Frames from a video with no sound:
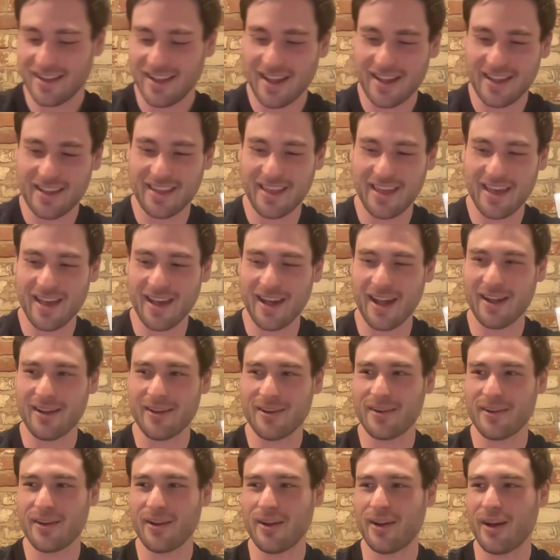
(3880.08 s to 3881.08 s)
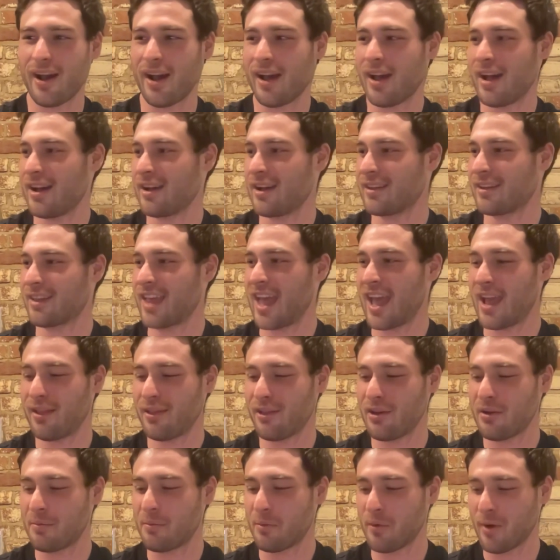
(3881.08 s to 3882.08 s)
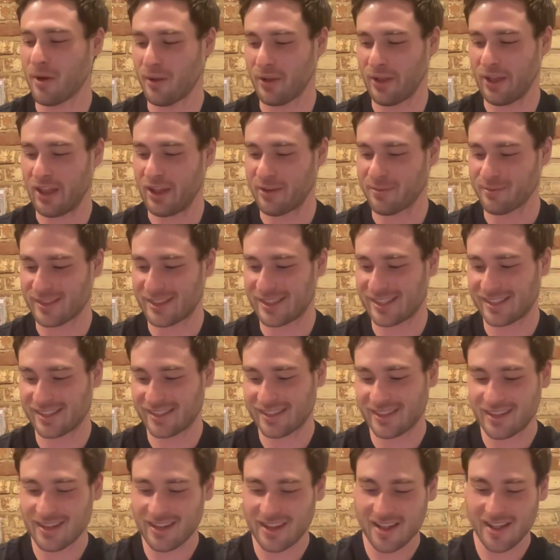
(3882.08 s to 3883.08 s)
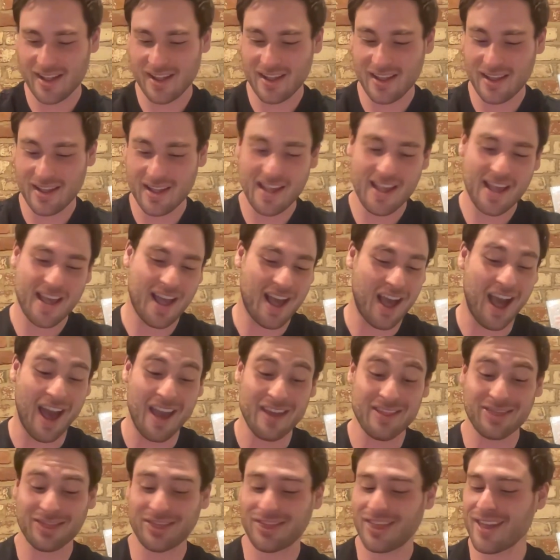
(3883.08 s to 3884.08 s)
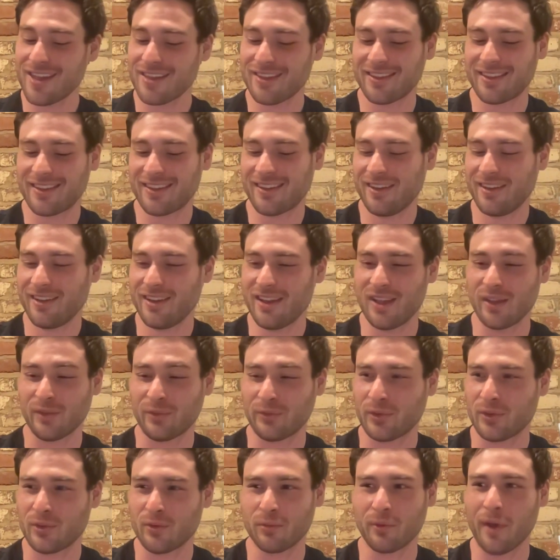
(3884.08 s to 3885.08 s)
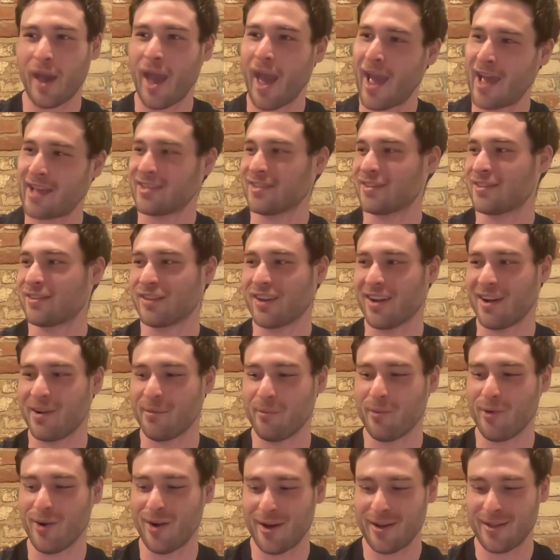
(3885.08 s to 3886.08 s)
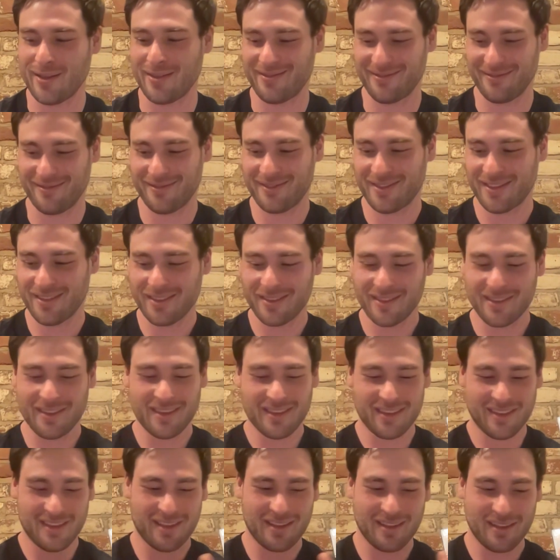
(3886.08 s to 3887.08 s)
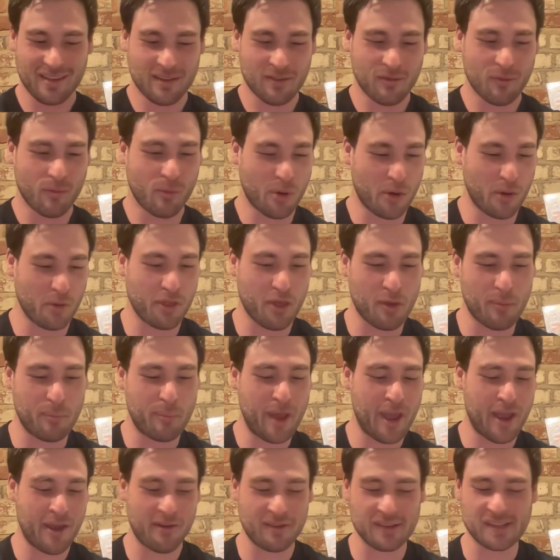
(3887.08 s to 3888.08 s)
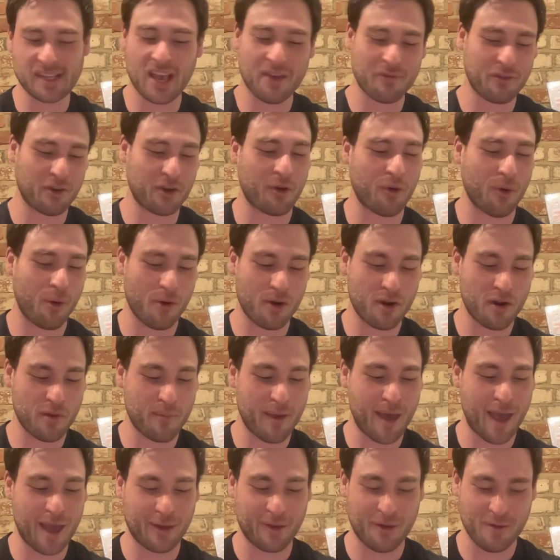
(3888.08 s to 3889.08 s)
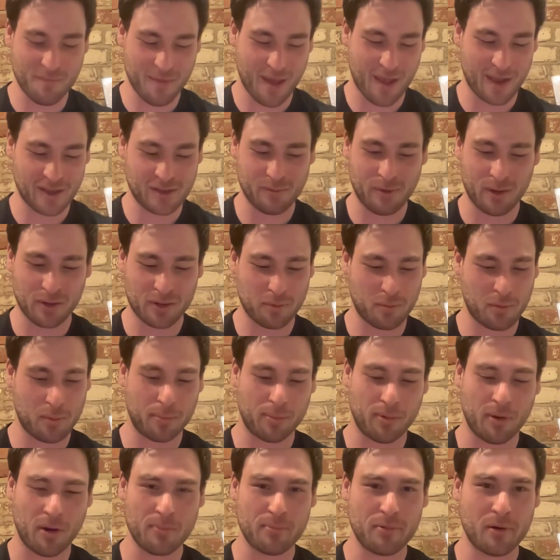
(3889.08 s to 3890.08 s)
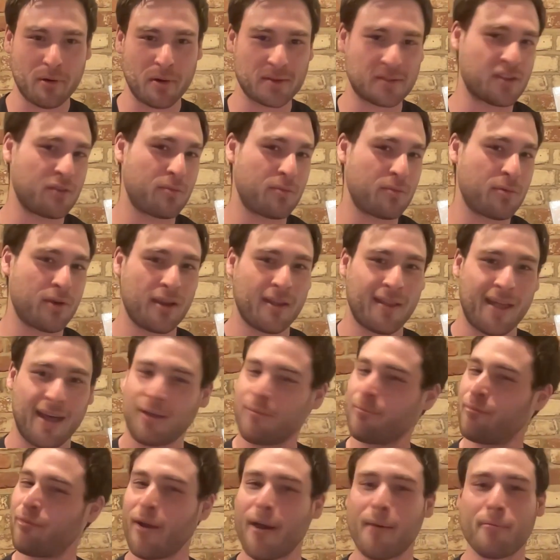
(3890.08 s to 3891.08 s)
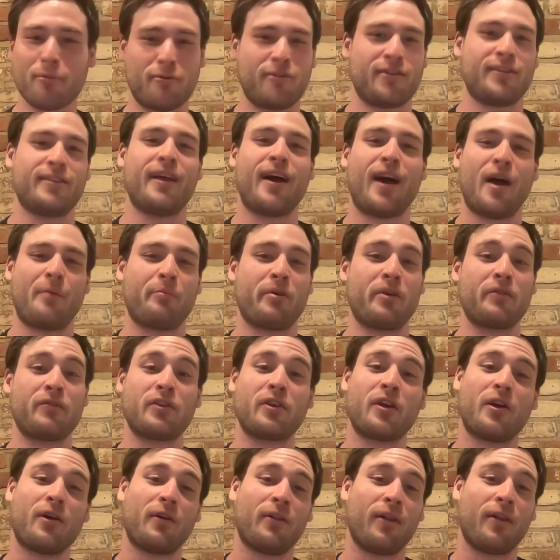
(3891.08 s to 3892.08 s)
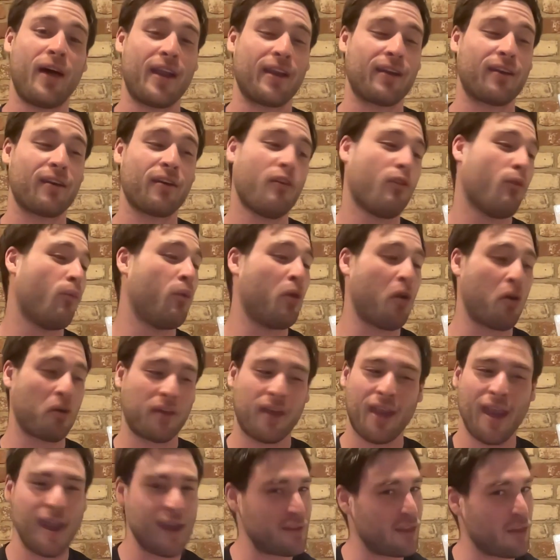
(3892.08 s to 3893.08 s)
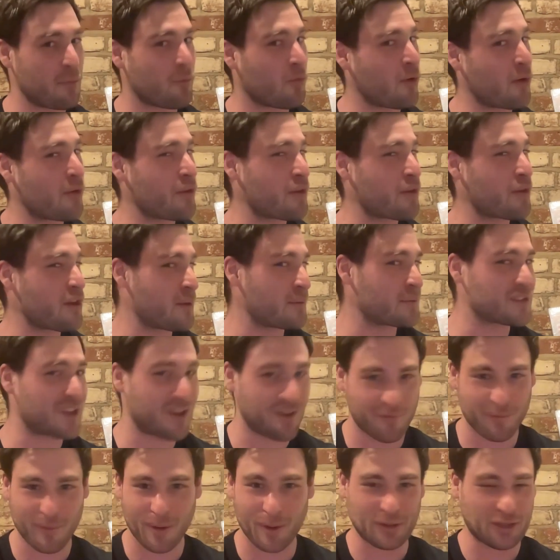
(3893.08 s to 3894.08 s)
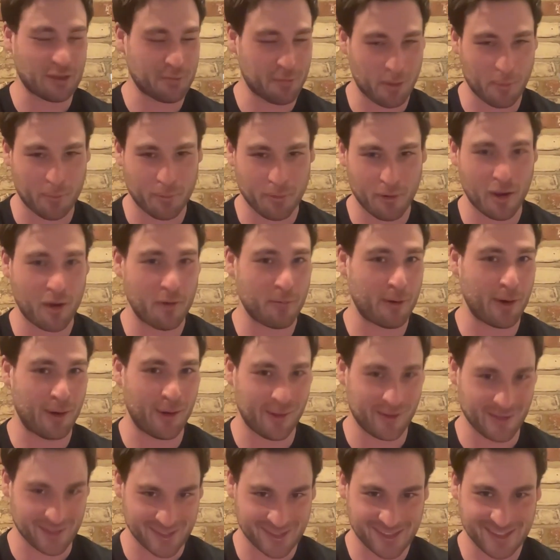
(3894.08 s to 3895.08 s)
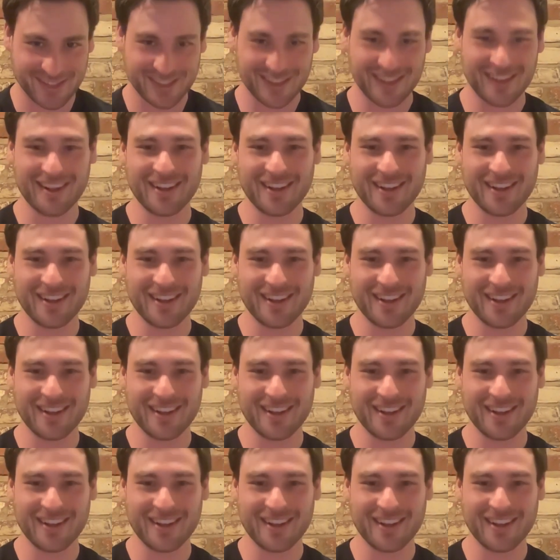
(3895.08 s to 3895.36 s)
Yeah, I don't know. Caleb Williams, I think if you ask someone, will the Bears have a quarterback who makes multiple Pro Bowls? They'll be like, probably not. But if you go like, will Caleb Williams have multiple Pro Bowls?